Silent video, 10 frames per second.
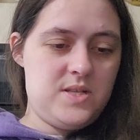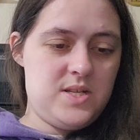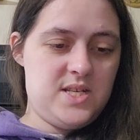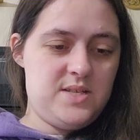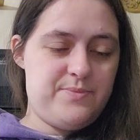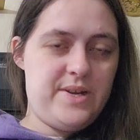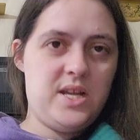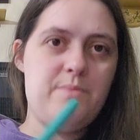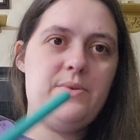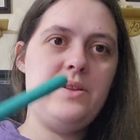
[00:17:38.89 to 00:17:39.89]
This is beat
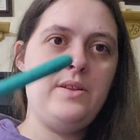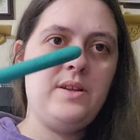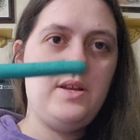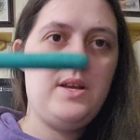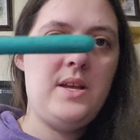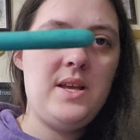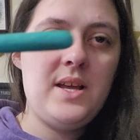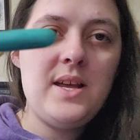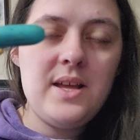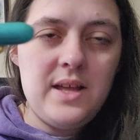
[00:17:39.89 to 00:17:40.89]
up, but
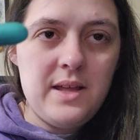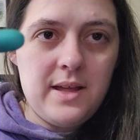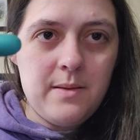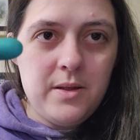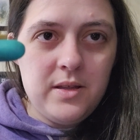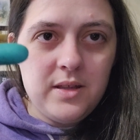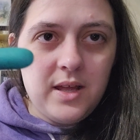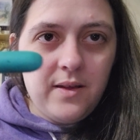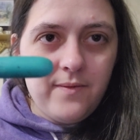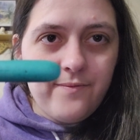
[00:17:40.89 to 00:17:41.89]
I'm using
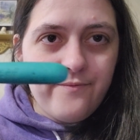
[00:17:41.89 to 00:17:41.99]
a